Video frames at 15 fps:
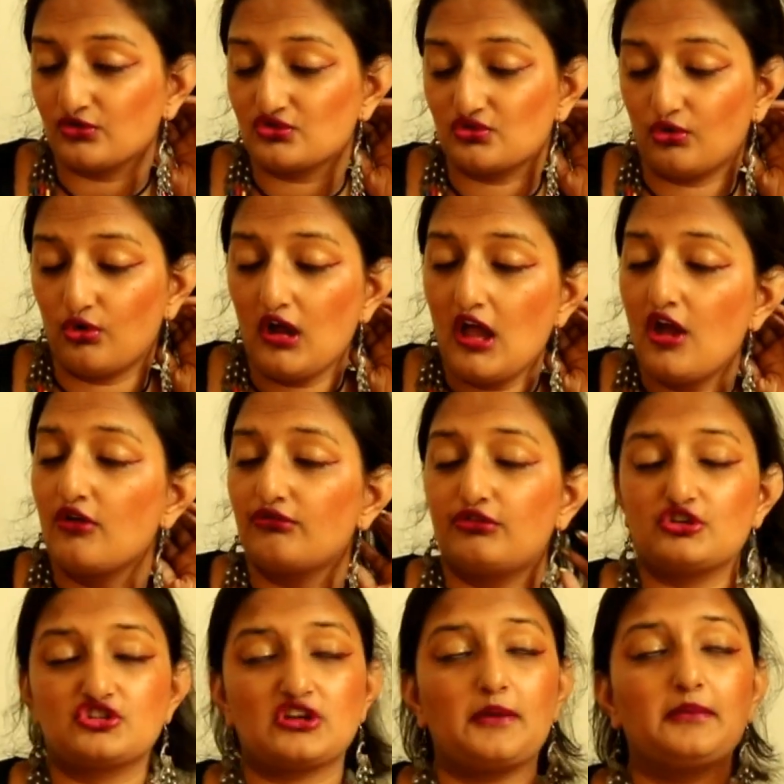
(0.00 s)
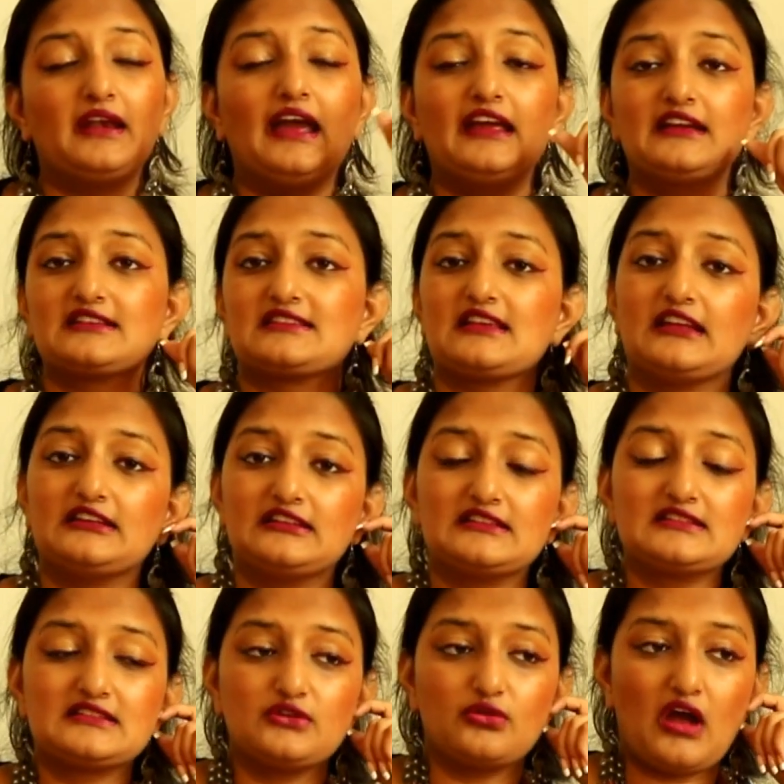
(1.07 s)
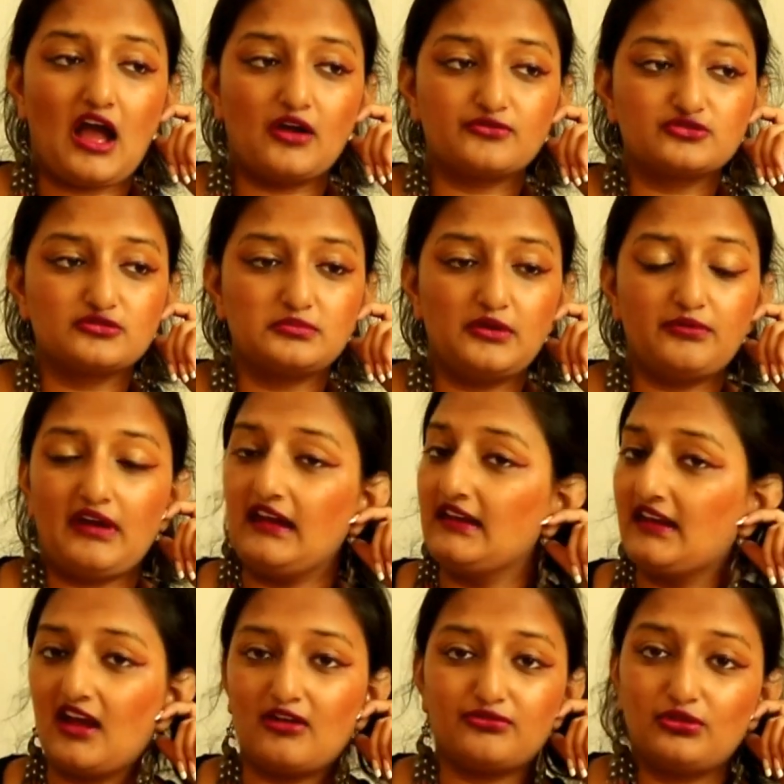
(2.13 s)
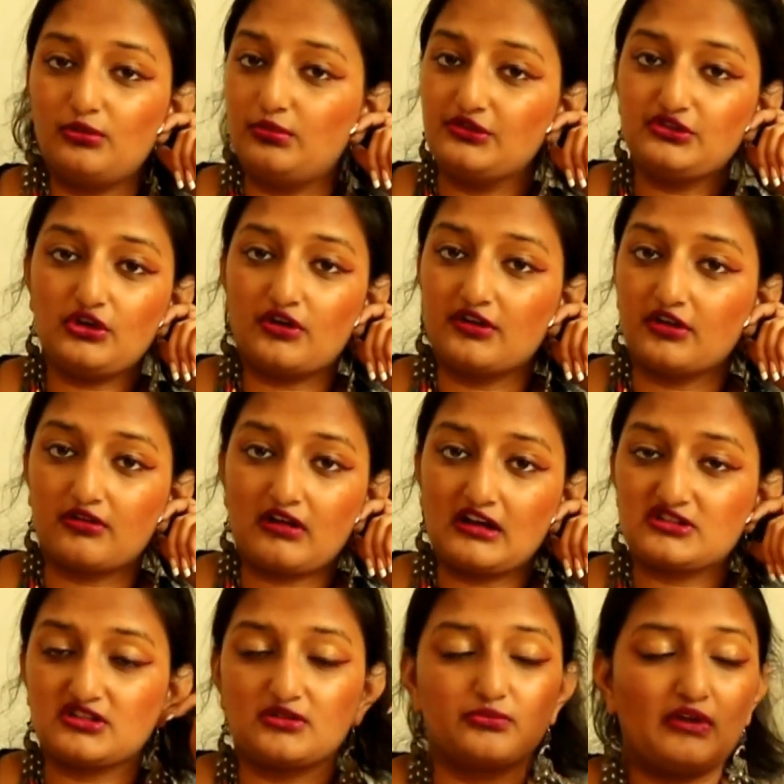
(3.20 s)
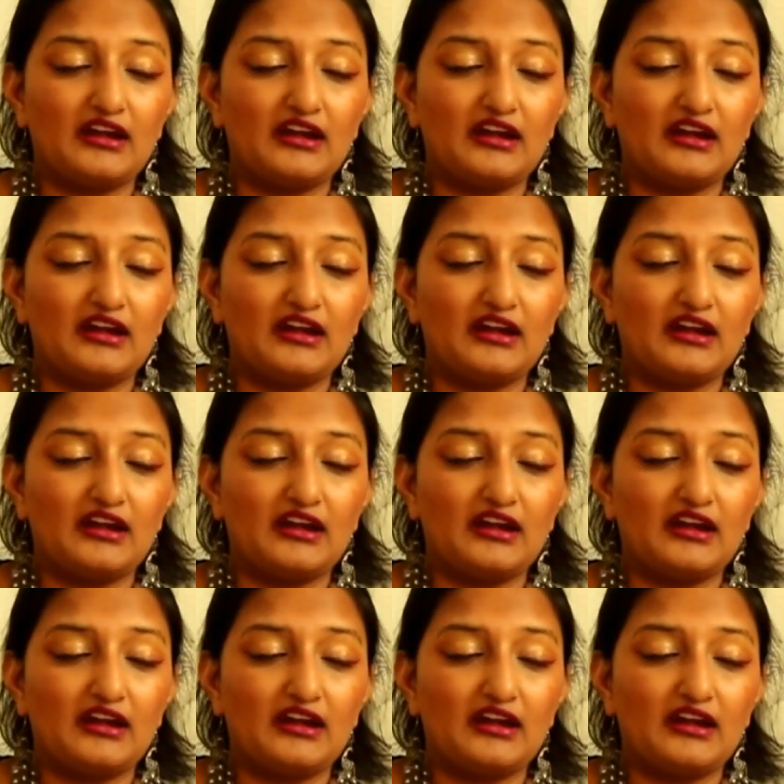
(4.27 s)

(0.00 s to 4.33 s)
So for Gemini ascendants, you have to be very careful with your aggression,